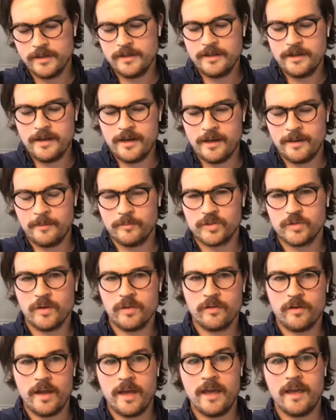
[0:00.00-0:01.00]
Um, so
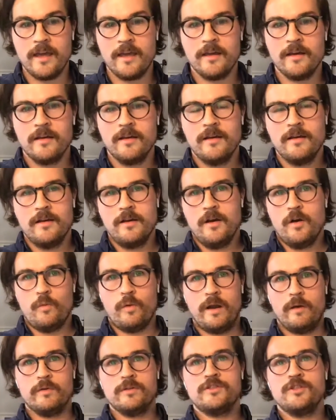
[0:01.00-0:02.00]
either A,
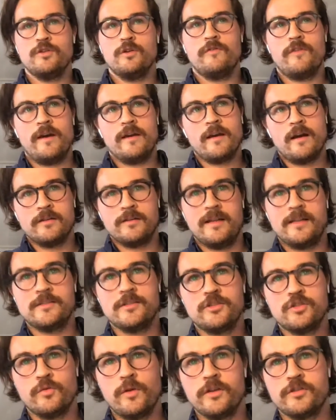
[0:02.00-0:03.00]
what I would do if I got into that
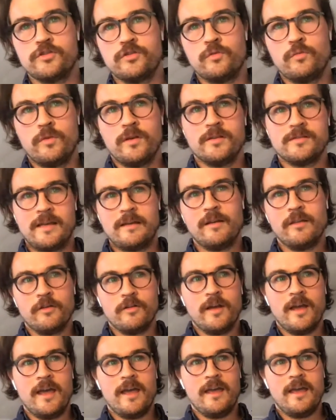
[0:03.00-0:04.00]
situation was I'd
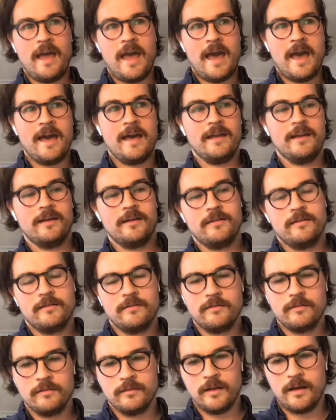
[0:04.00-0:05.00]
either a add
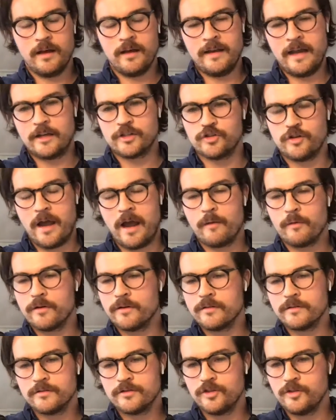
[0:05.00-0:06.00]
an extra
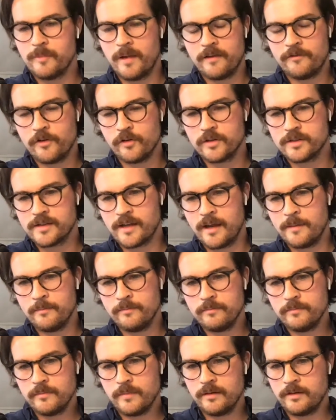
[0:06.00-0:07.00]
hour to my focus time
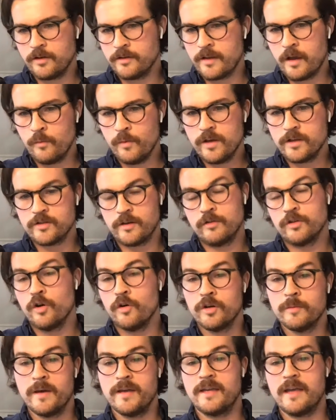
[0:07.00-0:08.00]
during that week. So I'd go
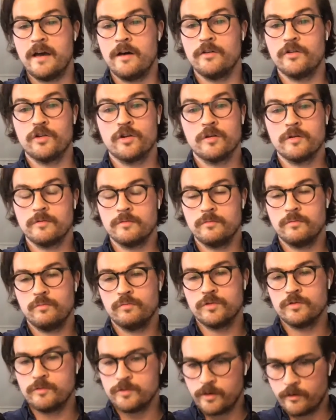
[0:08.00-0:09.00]
into my calendar
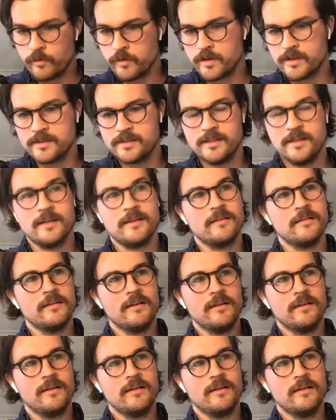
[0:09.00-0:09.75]
so everyone can see it,